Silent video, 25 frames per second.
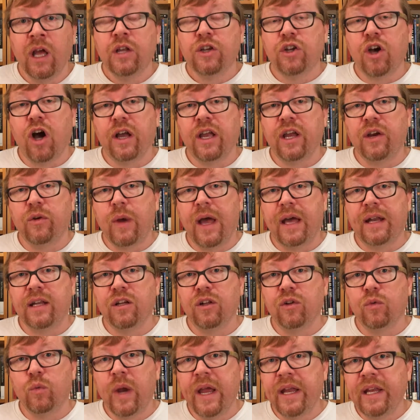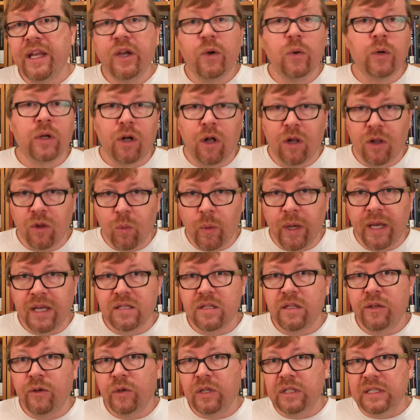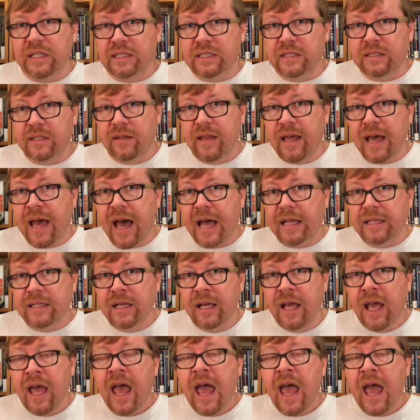Talking Radical Radio and all the ways that you can listen to that.